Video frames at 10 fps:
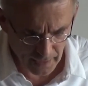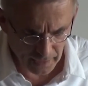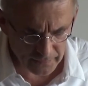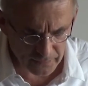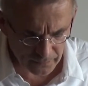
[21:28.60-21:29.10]

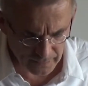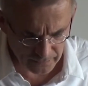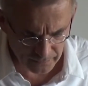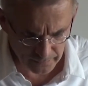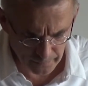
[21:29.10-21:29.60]
In this
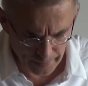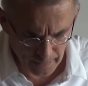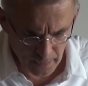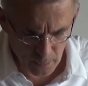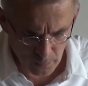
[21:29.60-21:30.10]
sense,
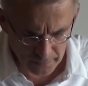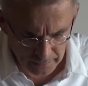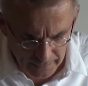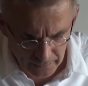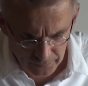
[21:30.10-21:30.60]

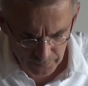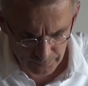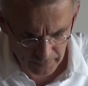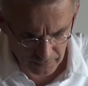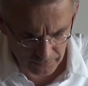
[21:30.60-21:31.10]
one cannot
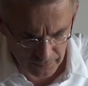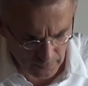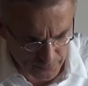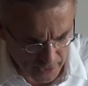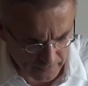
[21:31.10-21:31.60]
speak of the
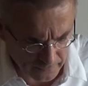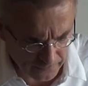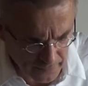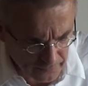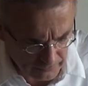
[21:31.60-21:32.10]

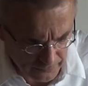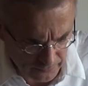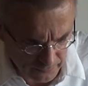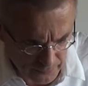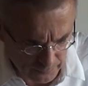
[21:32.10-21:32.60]
objective
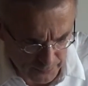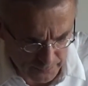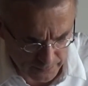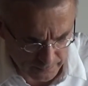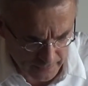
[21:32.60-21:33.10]
interest of the
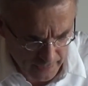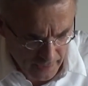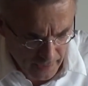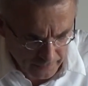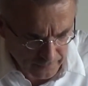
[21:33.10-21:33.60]
people
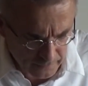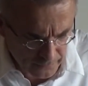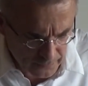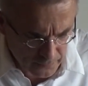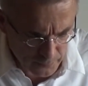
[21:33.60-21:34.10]
as if
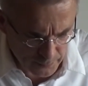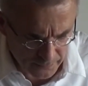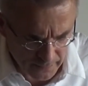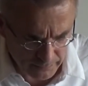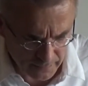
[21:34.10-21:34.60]
this could be
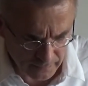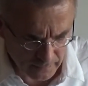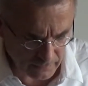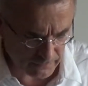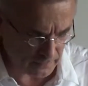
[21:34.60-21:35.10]
something
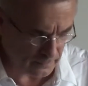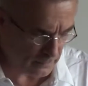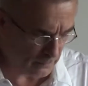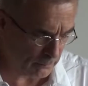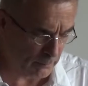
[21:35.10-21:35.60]

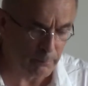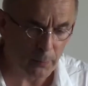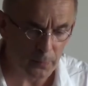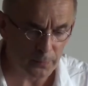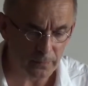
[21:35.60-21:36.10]
given or
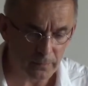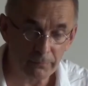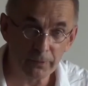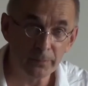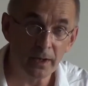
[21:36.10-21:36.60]
imposed
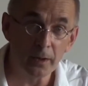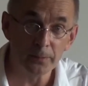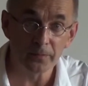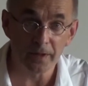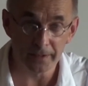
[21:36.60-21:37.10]
from the
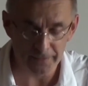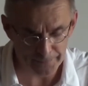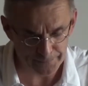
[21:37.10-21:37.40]
outside.